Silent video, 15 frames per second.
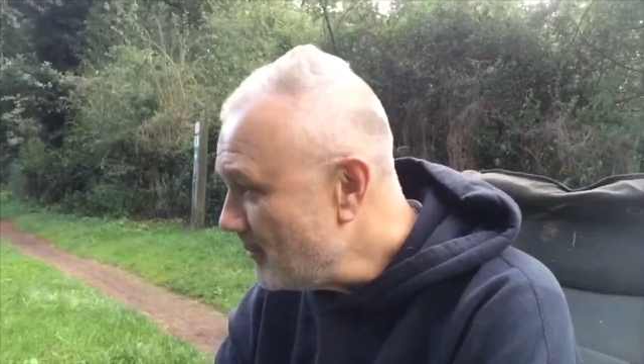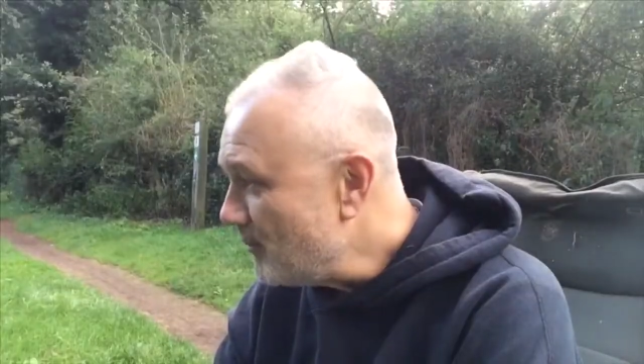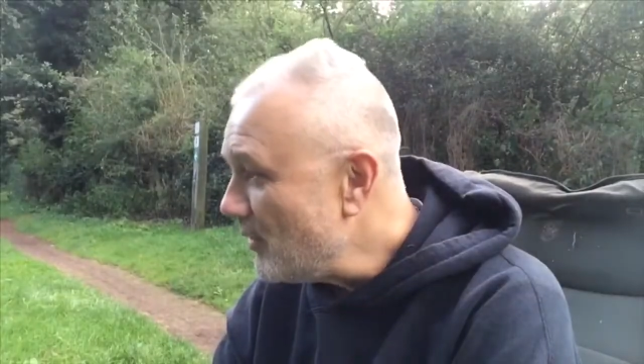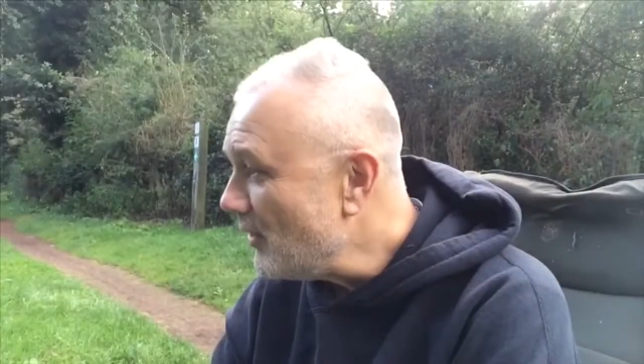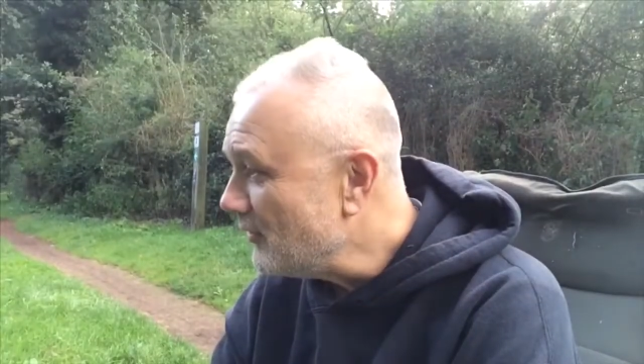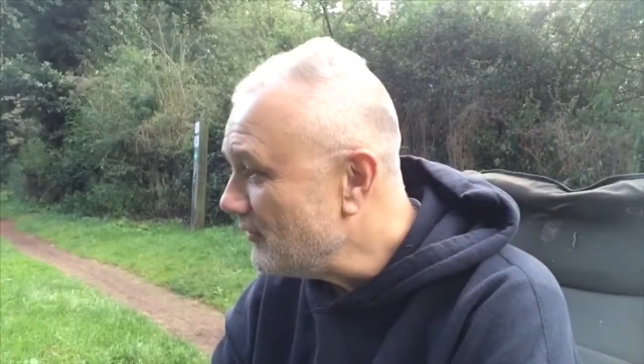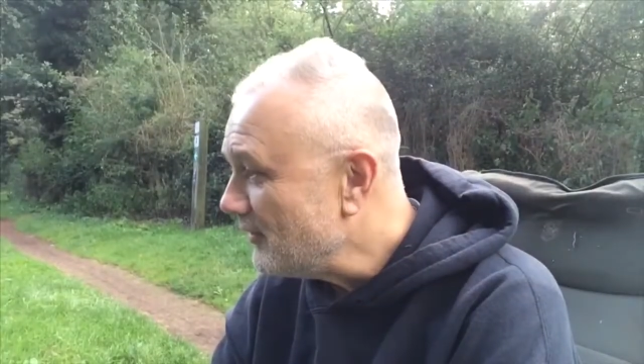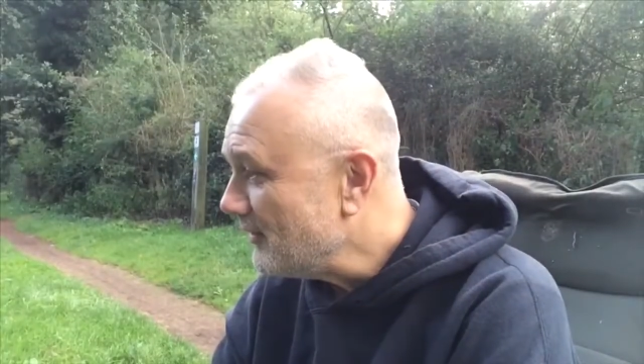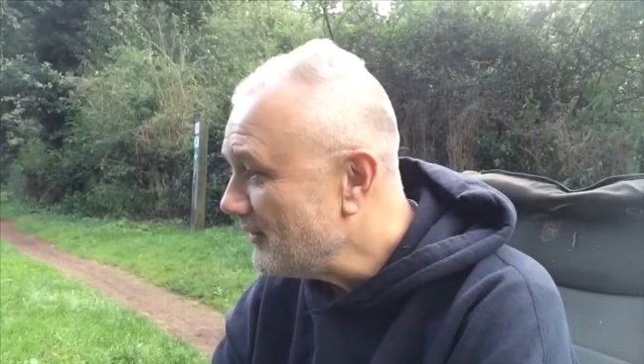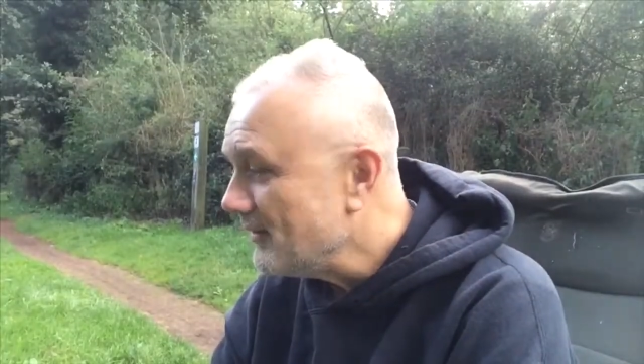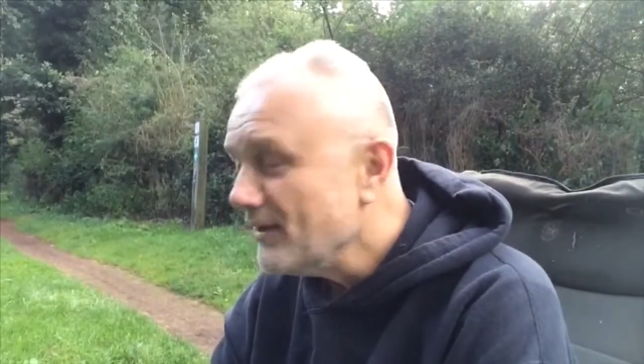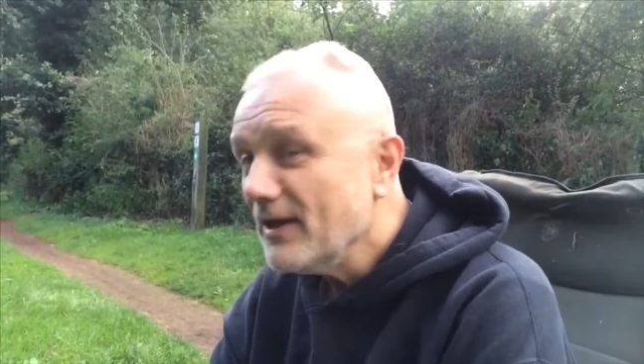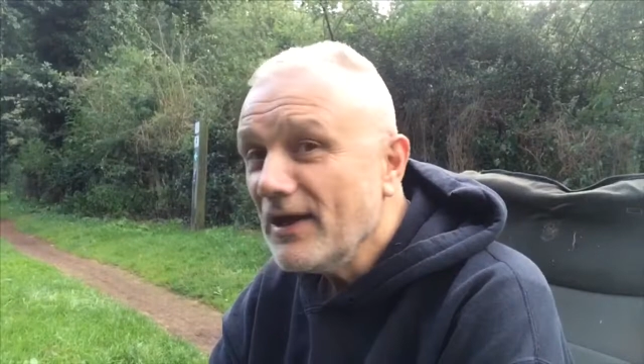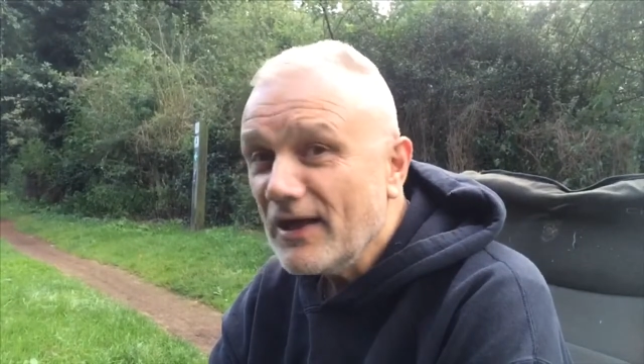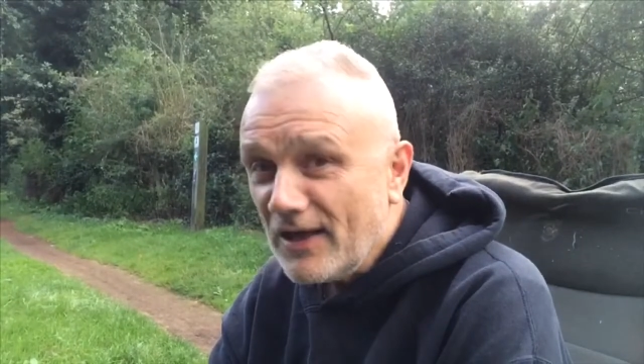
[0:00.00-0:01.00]
But
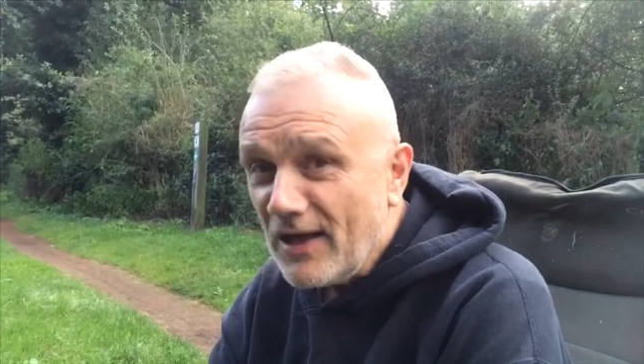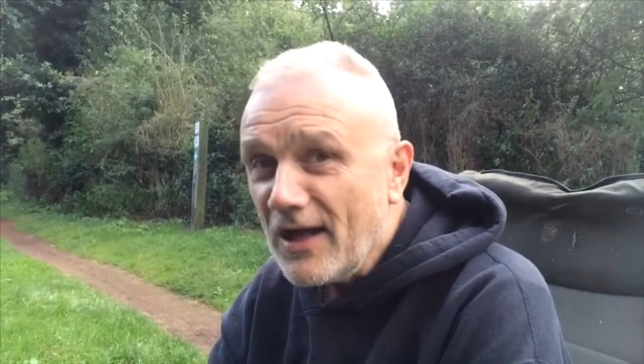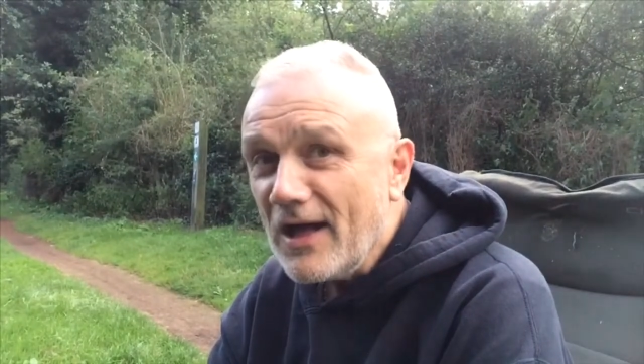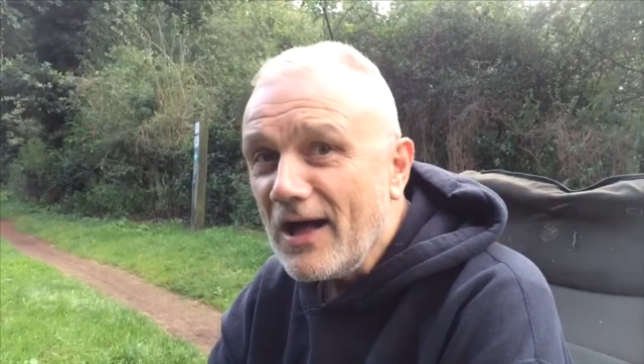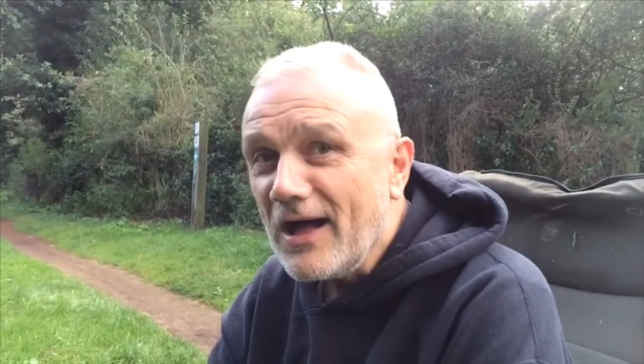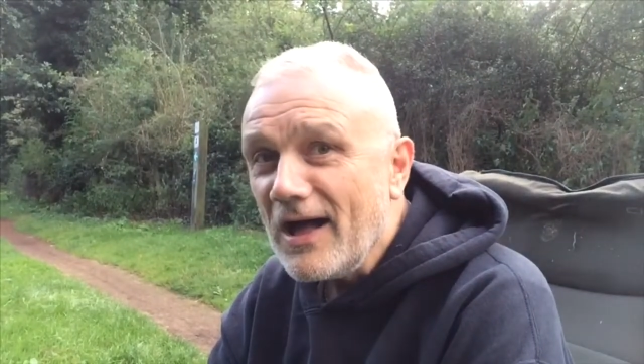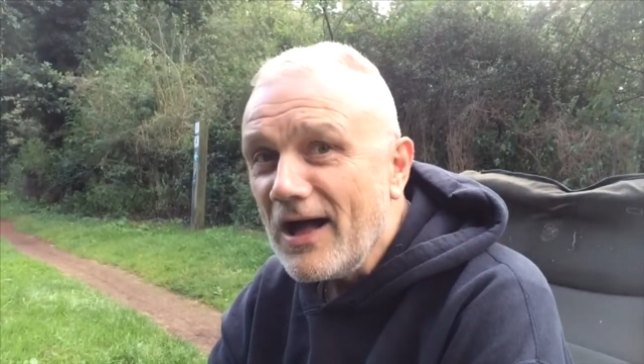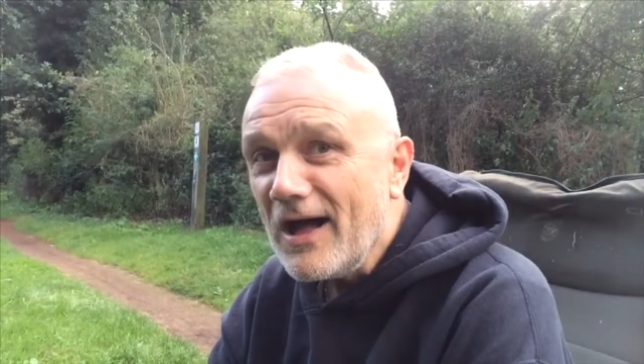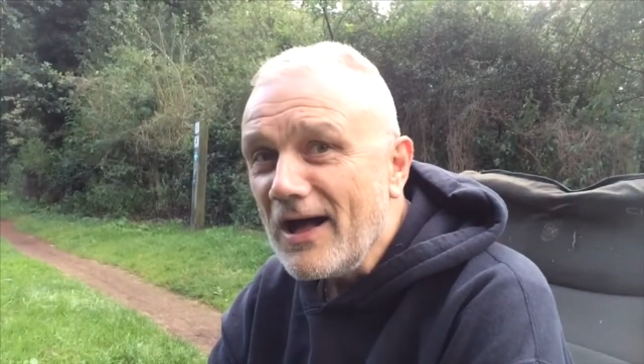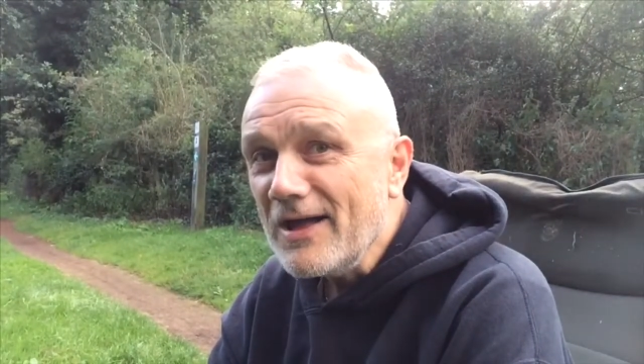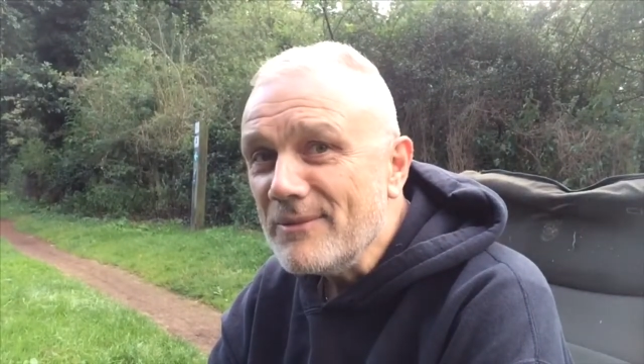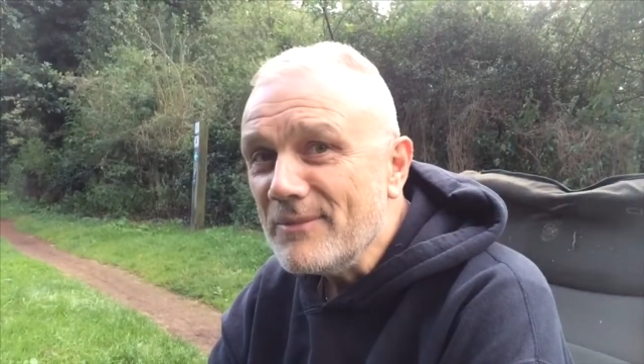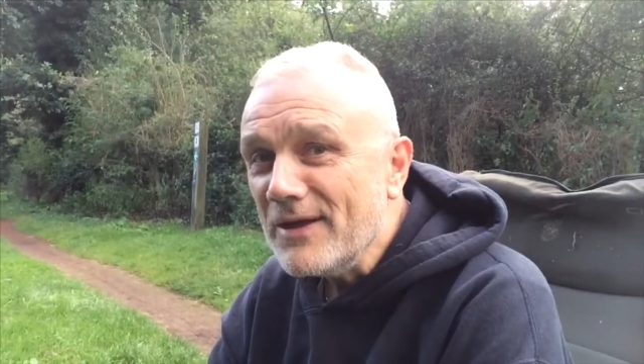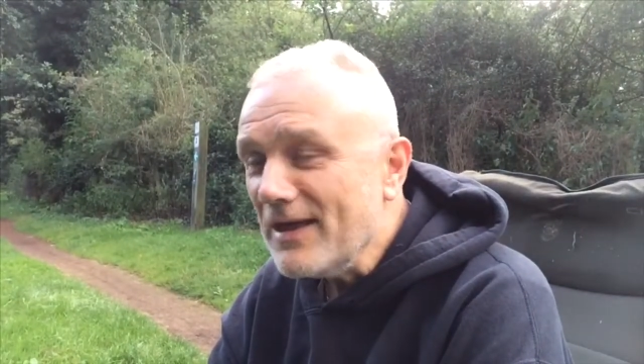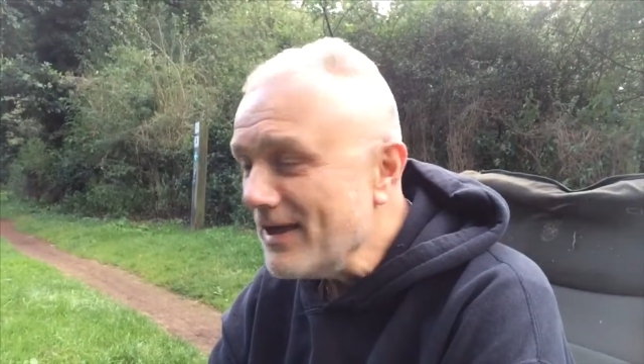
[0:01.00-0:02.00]

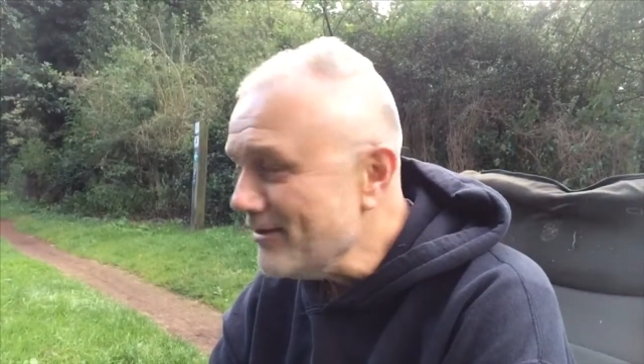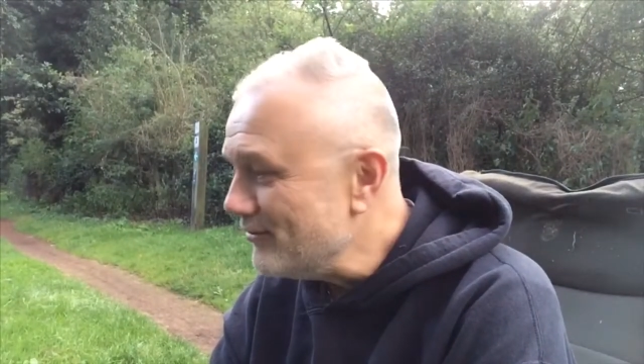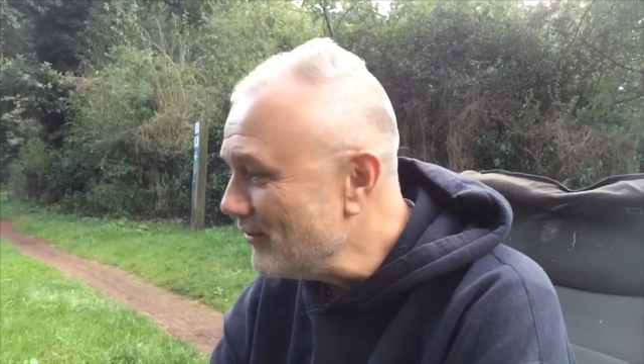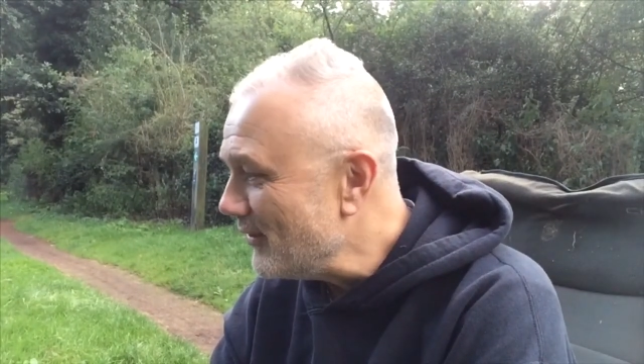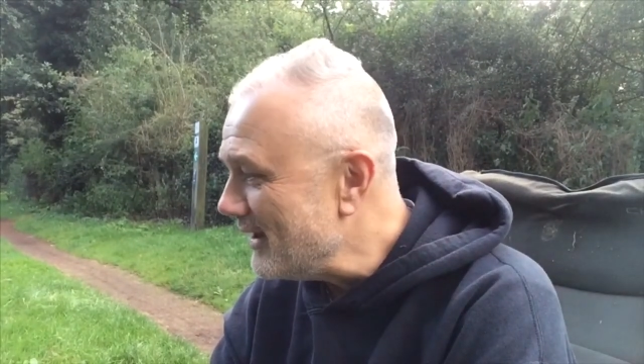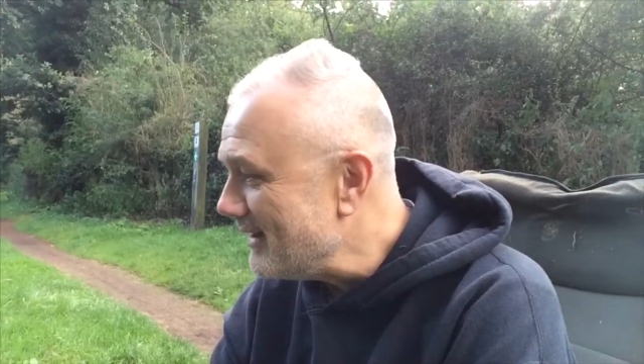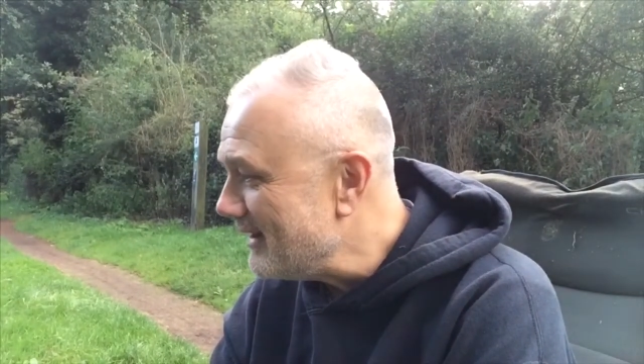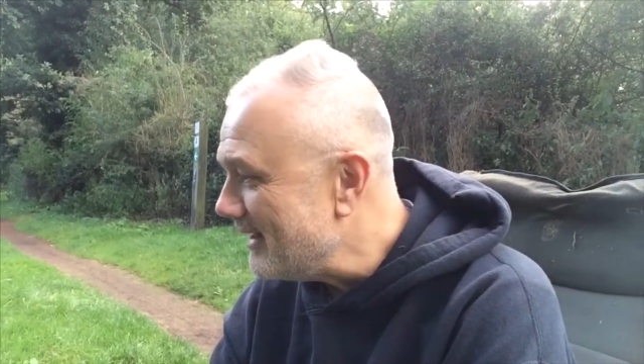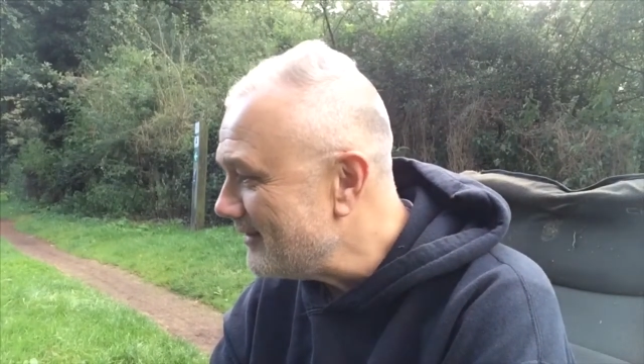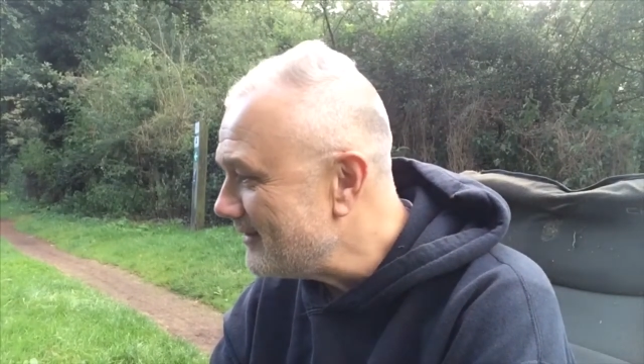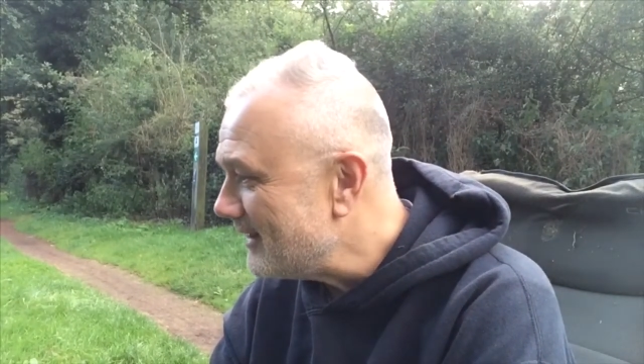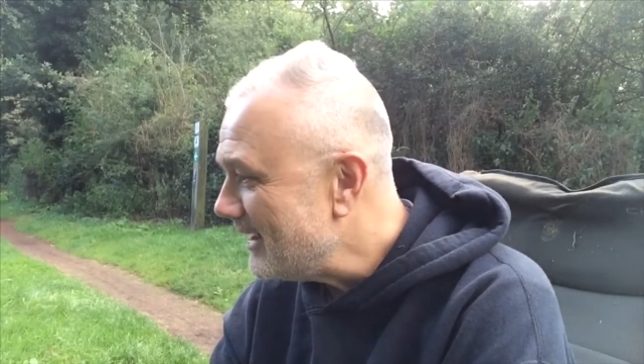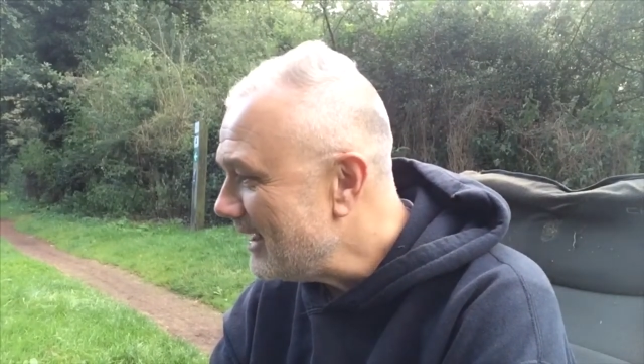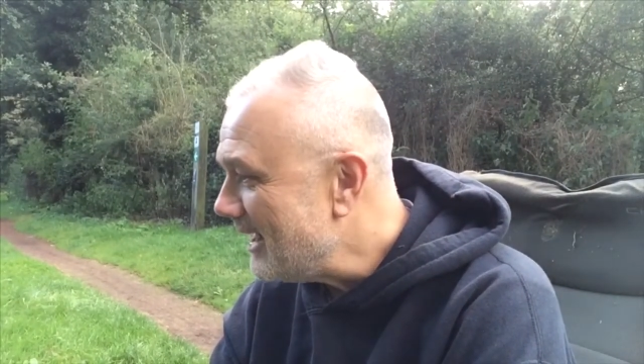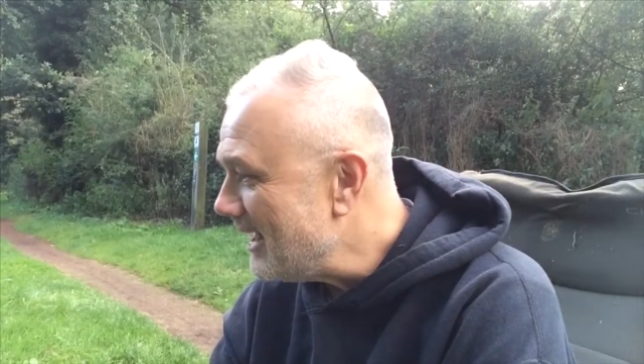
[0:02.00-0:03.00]
I'm enjoying this